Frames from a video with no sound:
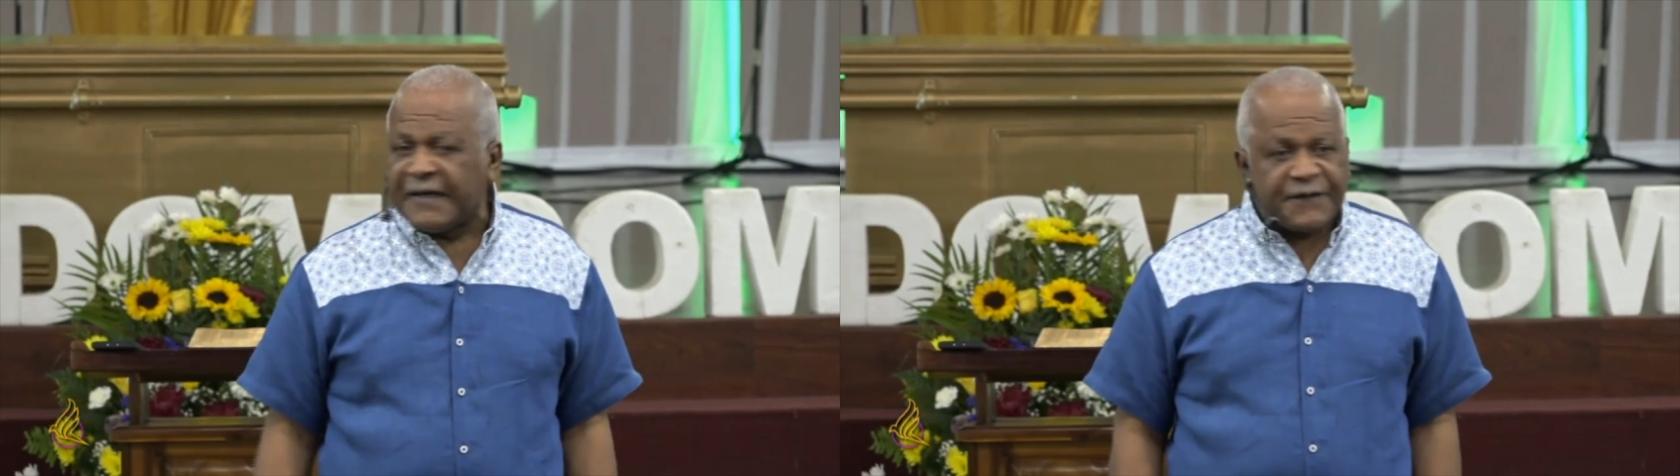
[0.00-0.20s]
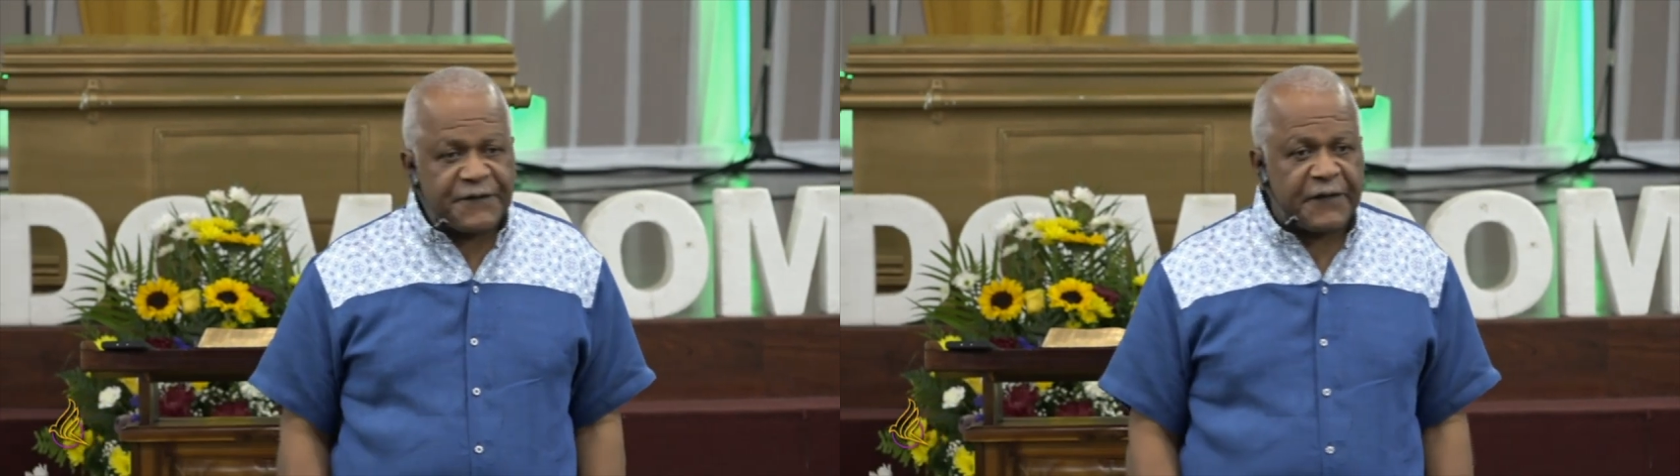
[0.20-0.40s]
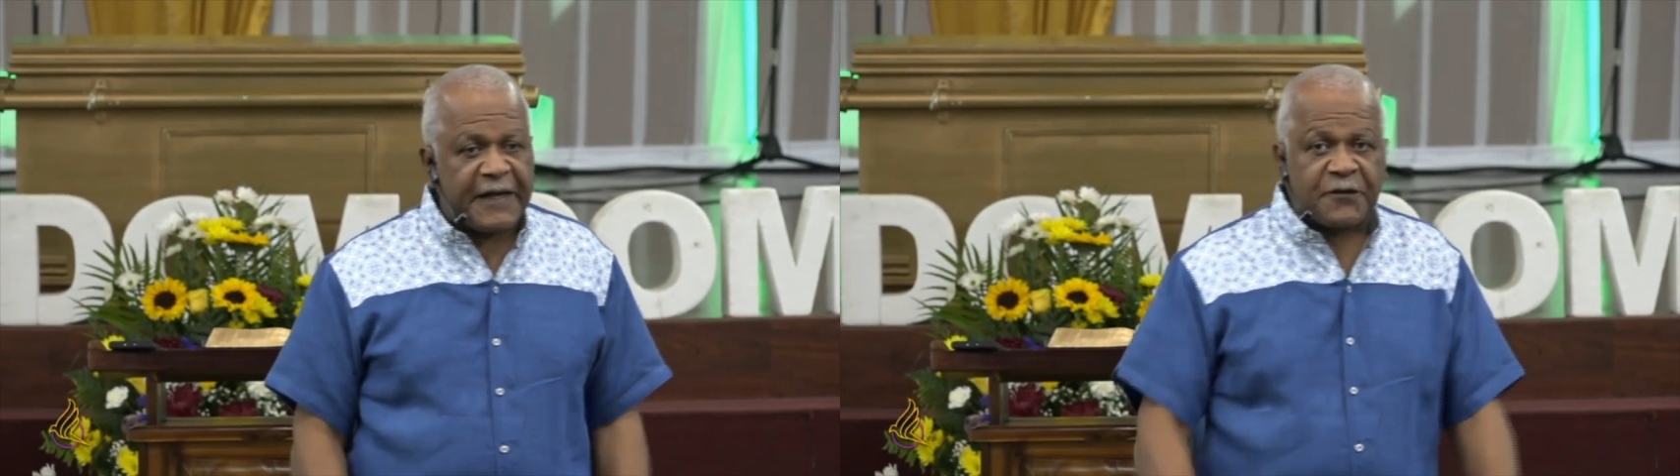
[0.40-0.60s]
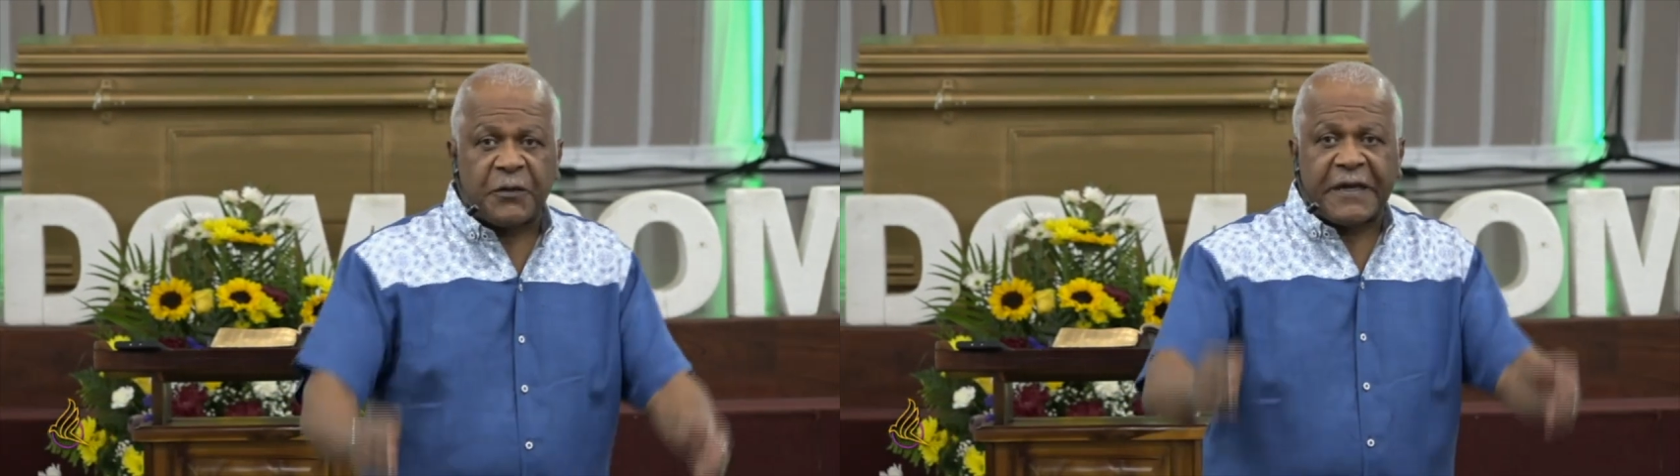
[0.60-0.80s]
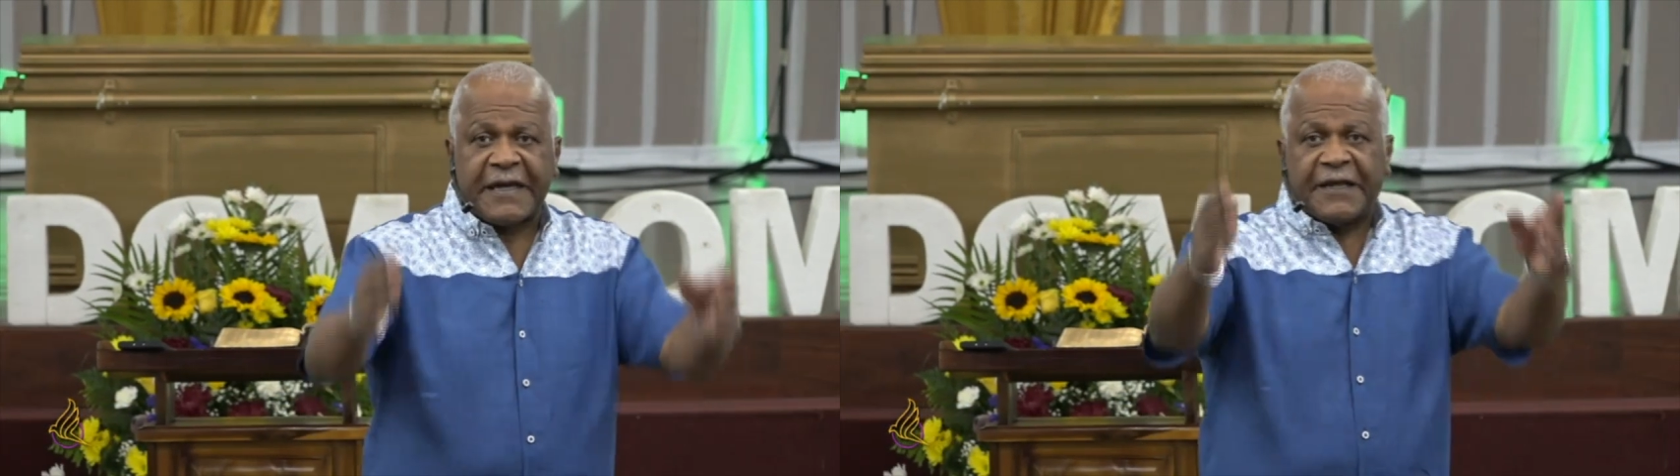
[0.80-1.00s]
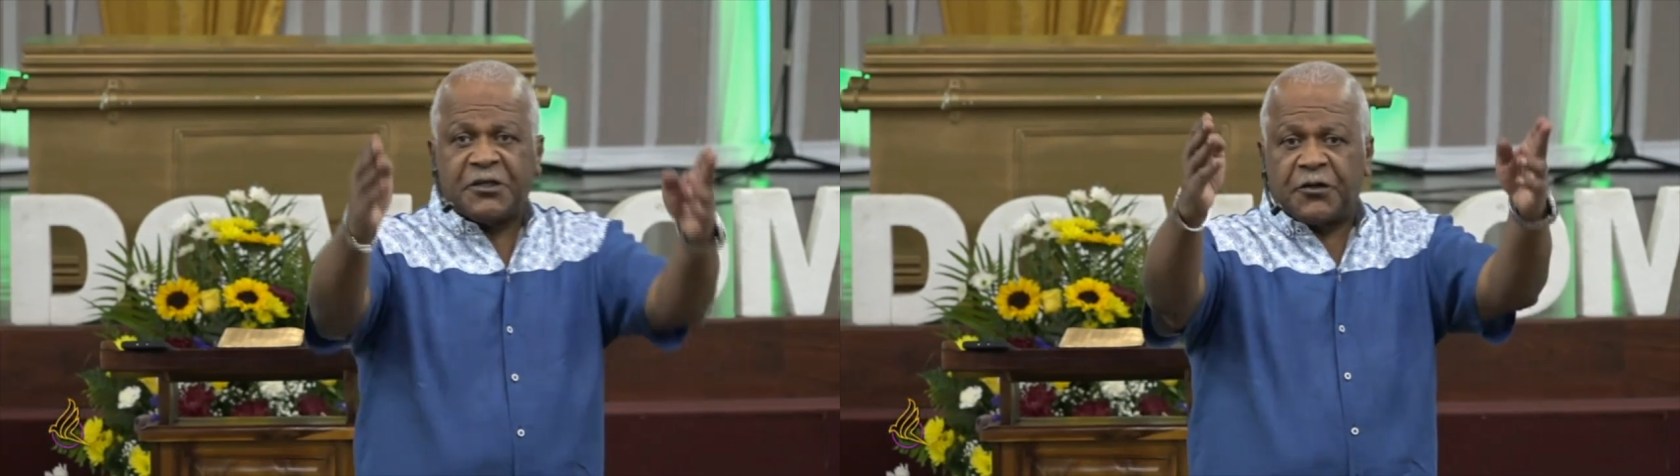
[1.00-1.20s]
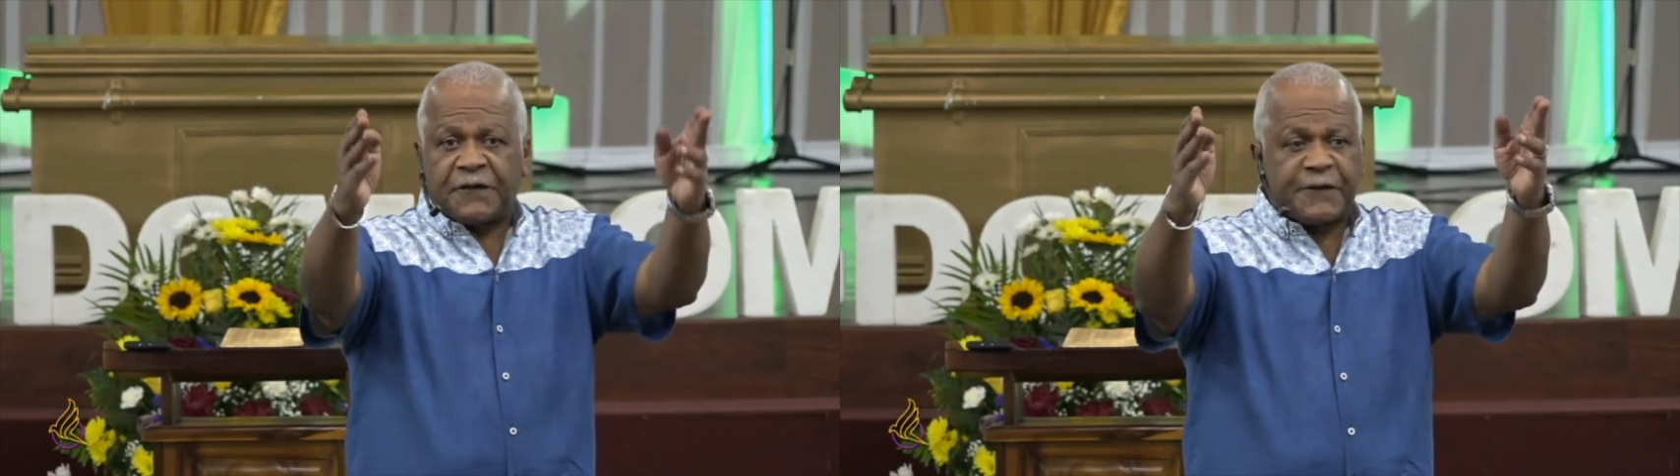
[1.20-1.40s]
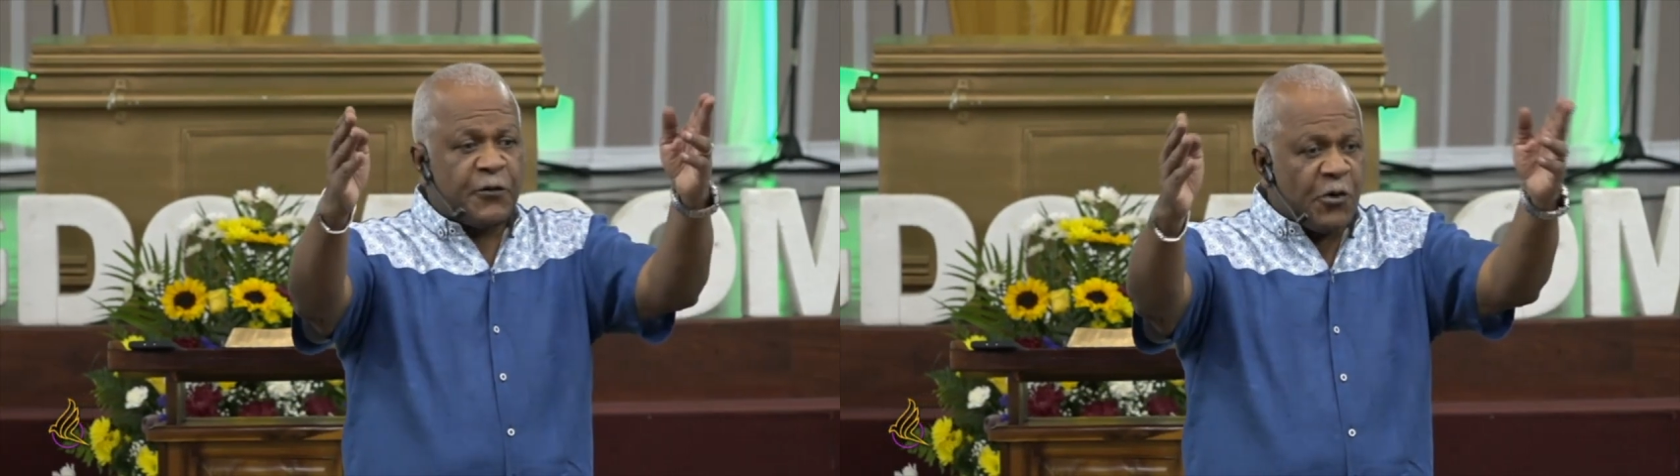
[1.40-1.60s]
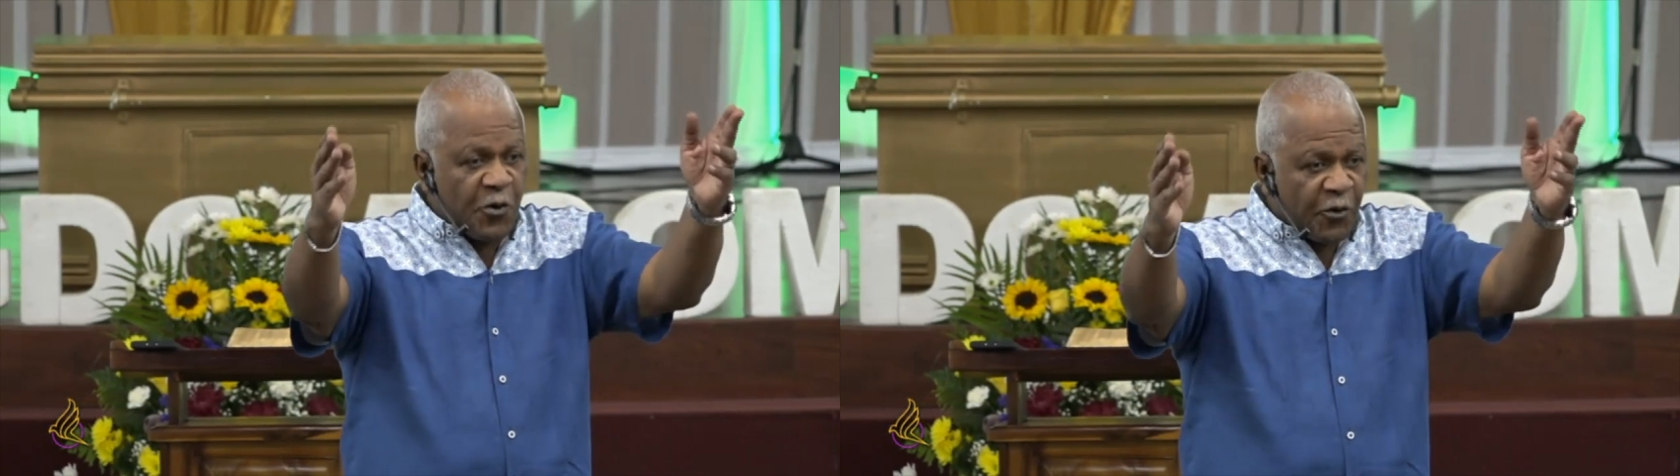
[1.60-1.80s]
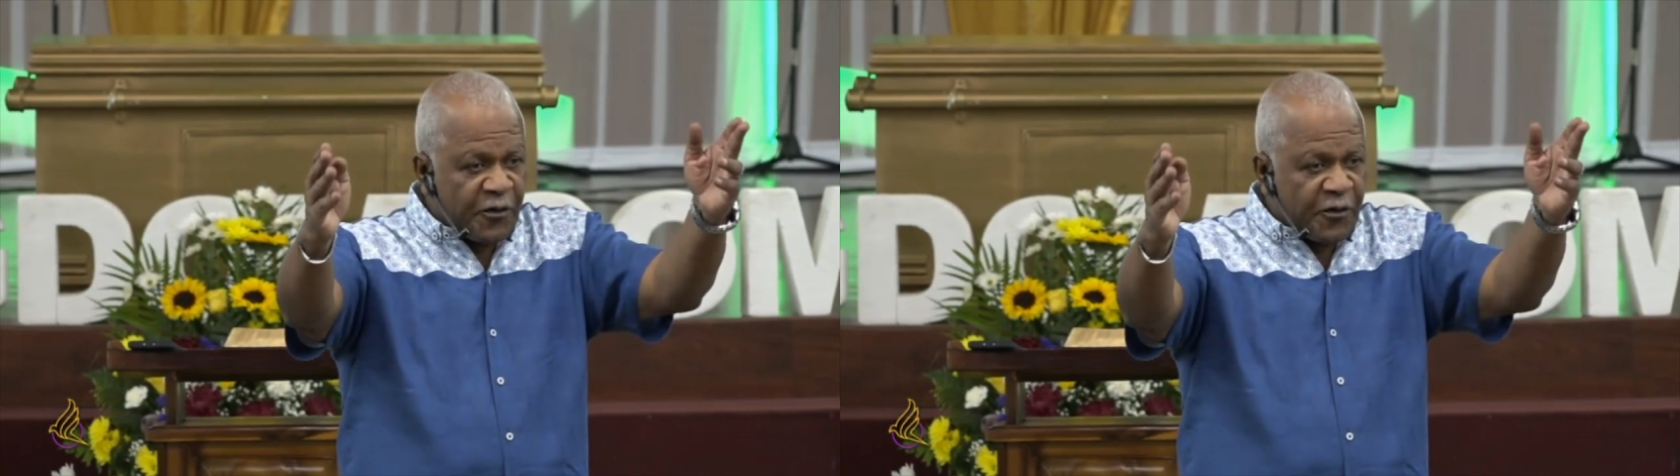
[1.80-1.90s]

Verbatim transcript: so that we can just look